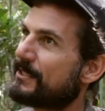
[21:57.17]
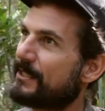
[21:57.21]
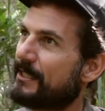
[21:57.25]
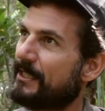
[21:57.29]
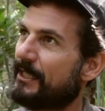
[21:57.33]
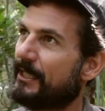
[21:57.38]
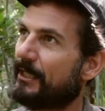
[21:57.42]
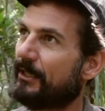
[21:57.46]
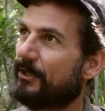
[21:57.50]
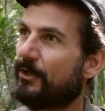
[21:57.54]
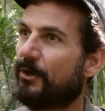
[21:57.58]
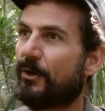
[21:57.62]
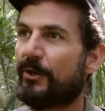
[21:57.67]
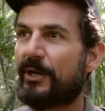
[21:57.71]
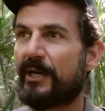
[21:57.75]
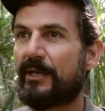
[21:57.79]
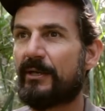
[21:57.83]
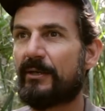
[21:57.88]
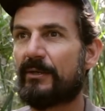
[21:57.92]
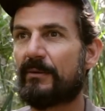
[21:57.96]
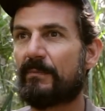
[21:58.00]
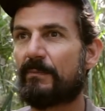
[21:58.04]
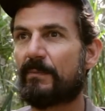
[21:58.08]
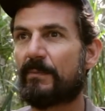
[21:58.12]
see it
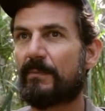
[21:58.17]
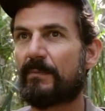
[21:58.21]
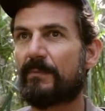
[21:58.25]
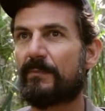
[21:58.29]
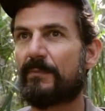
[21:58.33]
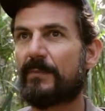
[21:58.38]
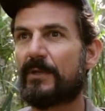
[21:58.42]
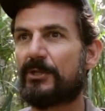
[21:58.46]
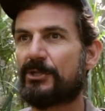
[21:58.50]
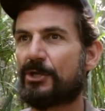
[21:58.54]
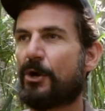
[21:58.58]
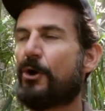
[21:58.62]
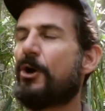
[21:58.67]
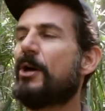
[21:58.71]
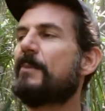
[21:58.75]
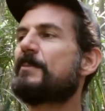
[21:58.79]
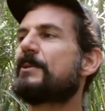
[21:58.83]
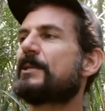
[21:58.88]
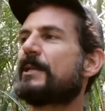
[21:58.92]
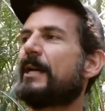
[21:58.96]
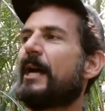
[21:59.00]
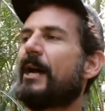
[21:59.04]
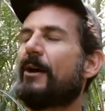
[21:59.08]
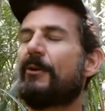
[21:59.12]
on the time
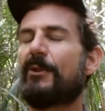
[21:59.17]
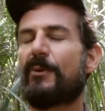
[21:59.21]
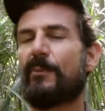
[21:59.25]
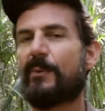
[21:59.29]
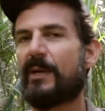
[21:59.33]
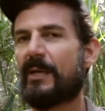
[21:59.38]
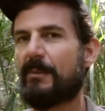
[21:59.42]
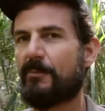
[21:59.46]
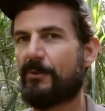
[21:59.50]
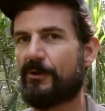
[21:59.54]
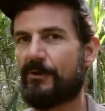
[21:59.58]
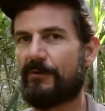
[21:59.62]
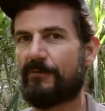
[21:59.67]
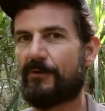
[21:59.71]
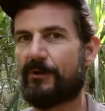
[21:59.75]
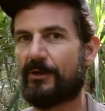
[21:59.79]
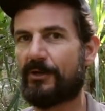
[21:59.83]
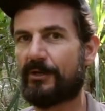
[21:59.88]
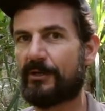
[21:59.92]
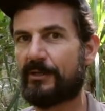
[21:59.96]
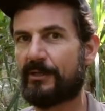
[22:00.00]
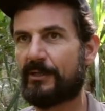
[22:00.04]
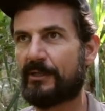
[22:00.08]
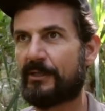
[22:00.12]
scale that we move
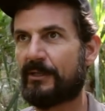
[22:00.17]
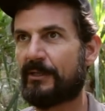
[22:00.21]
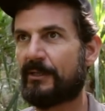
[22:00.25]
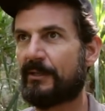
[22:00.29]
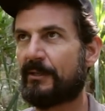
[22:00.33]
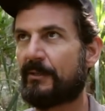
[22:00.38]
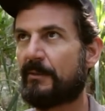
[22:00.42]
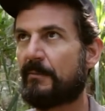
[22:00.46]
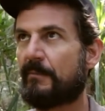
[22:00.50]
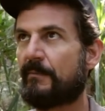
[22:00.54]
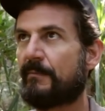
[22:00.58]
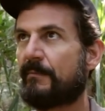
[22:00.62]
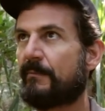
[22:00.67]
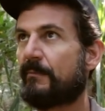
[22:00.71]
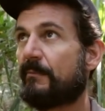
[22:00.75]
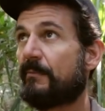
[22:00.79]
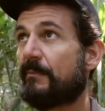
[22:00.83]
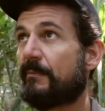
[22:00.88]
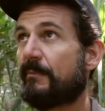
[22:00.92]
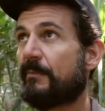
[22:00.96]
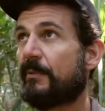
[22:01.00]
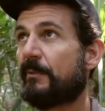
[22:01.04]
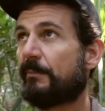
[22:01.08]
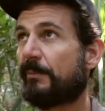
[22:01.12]
on.
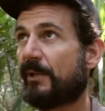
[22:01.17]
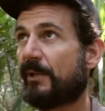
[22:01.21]
But